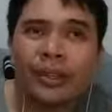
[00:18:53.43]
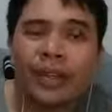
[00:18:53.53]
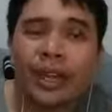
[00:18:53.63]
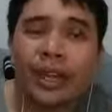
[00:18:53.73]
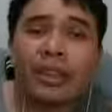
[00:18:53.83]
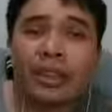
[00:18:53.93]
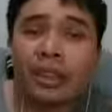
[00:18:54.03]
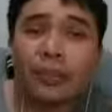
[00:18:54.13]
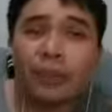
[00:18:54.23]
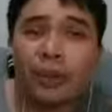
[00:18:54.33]
I ended
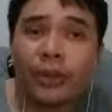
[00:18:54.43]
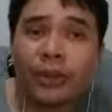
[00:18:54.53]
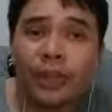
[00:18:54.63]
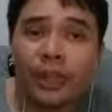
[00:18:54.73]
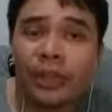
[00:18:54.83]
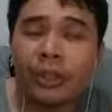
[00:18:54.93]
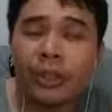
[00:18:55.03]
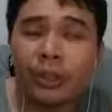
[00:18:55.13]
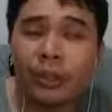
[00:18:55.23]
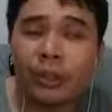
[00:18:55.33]
up with the
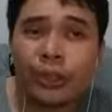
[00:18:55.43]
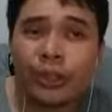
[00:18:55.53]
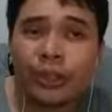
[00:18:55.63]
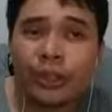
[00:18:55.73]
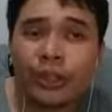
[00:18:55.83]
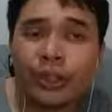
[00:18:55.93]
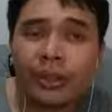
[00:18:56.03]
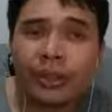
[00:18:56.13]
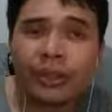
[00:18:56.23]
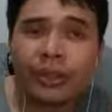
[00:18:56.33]
conclusion that
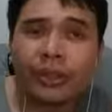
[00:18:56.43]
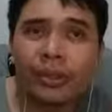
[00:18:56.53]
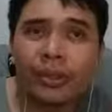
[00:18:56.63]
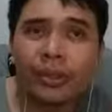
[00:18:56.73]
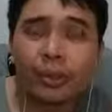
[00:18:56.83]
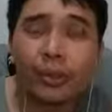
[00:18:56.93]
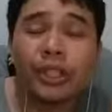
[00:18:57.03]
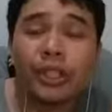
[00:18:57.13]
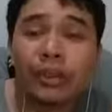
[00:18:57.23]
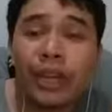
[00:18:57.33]
the
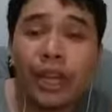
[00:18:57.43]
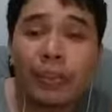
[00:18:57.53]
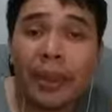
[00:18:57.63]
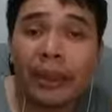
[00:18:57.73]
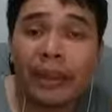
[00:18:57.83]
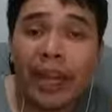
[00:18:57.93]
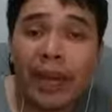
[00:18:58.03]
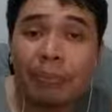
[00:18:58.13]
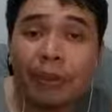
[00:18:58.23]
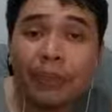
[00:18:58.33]
reason why I'm
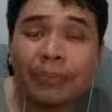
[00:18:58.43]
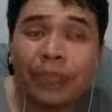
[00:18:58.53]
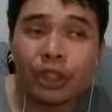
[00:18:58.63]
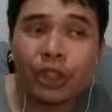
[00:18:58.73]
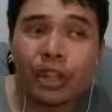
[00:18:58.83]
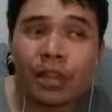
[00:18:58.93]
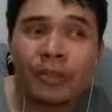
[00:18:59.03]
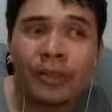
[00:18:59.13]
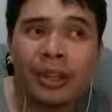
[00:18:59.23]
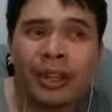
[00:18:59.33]
unhappy with my
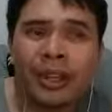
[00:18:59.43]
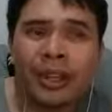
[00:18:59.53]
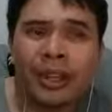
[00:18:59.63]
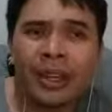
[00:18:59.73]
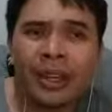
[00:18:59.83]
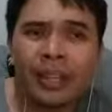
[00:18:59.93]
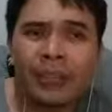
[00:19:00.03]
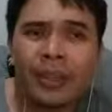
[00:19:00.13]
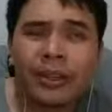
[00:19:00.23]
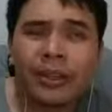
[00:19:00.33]
job is
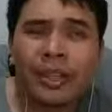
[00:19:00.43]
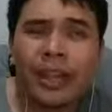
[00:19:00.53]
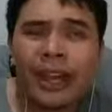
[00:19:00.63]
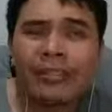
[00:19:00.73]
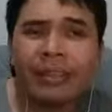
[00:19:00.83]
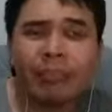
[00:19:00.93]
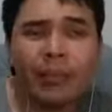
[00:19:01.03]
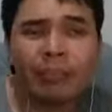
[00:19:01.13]
because I haven't been